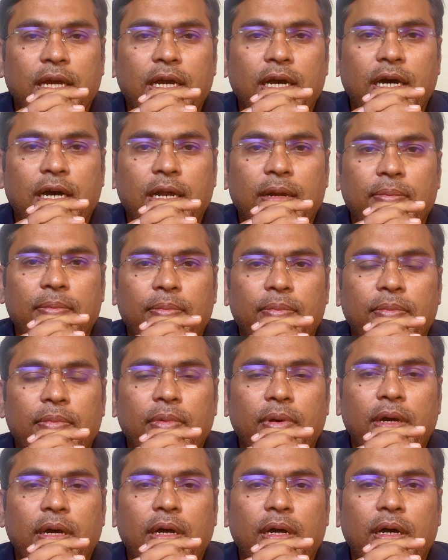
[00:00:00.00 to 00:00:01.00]
CARB
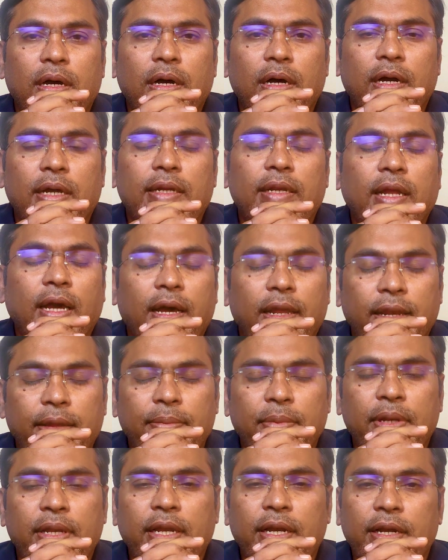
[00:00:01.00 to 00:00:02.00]
in
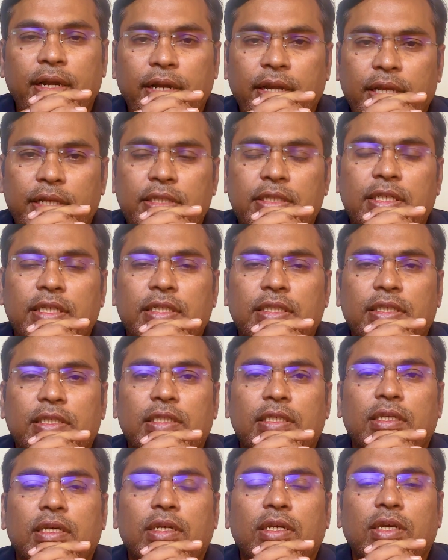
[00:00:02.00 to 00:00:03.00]
Hahnemannian
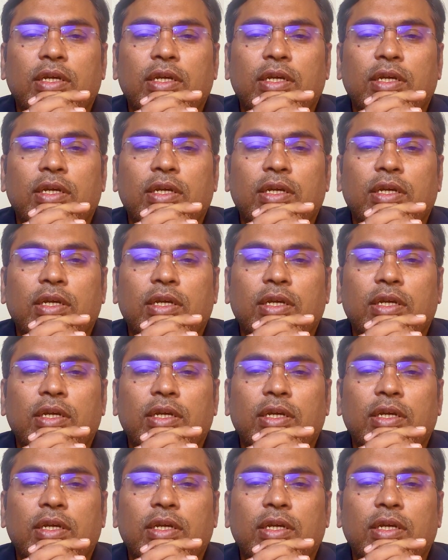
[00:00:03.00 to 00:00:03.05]
teachings,